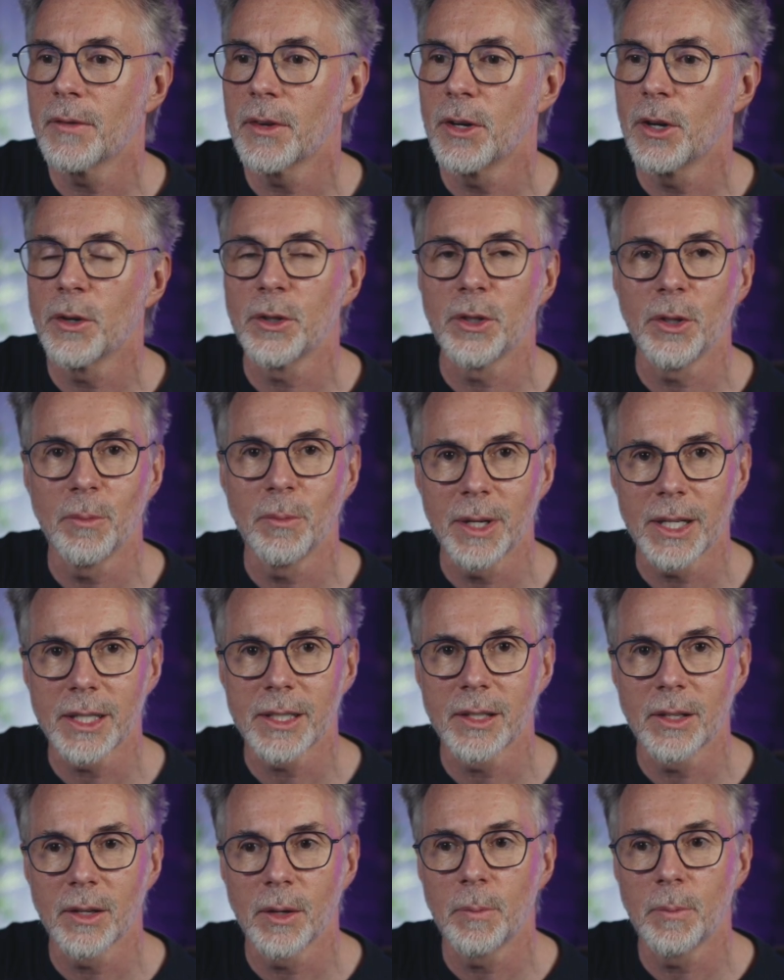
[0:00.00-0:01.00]
an audio
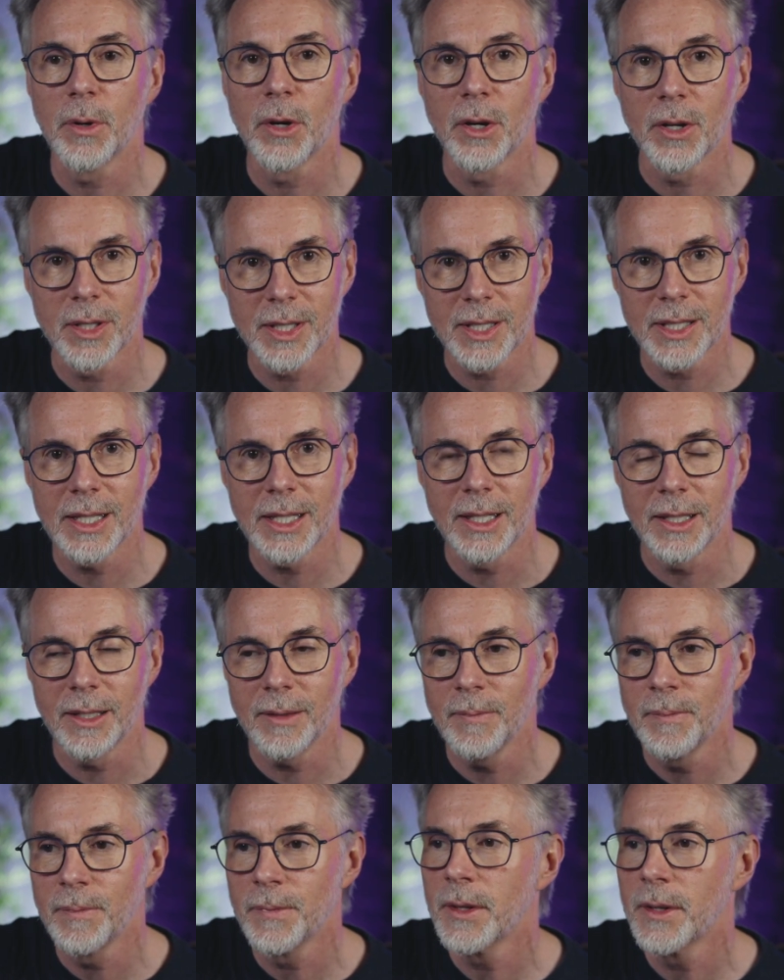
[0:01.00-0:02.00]
mixer per
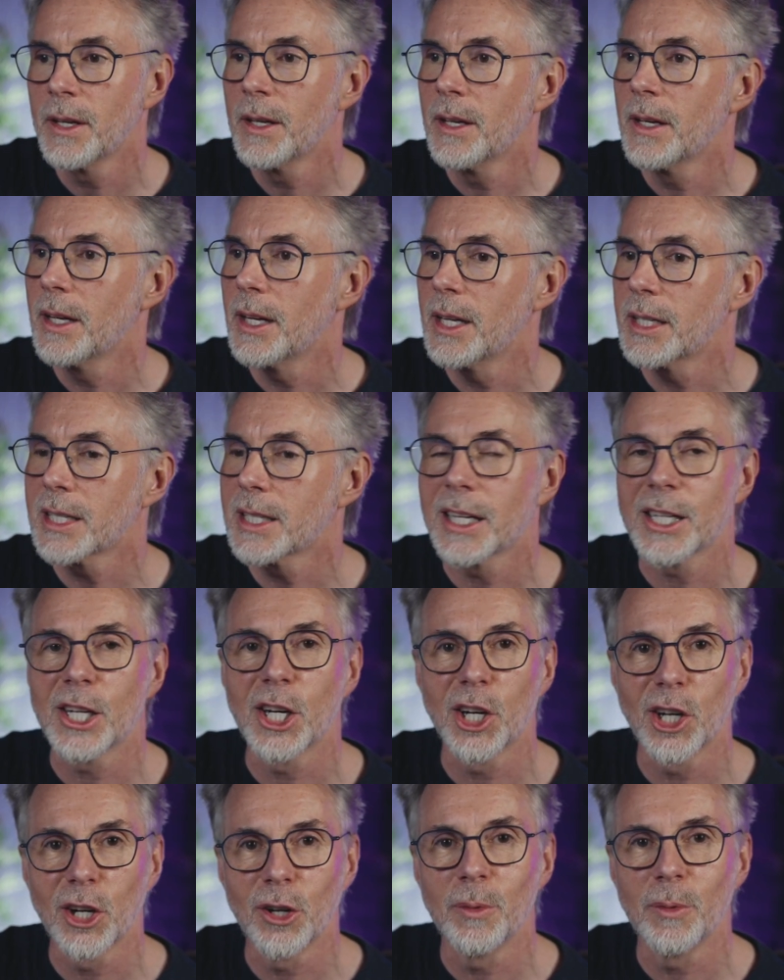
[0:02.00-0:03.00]
scene. It's
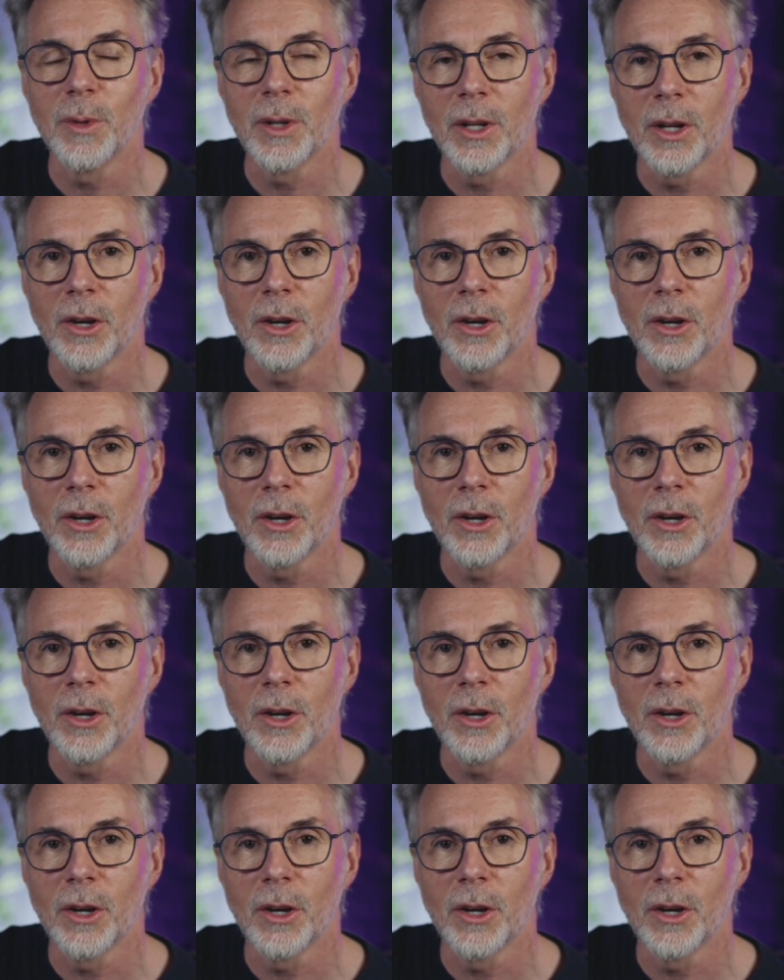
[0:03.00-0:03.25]
like global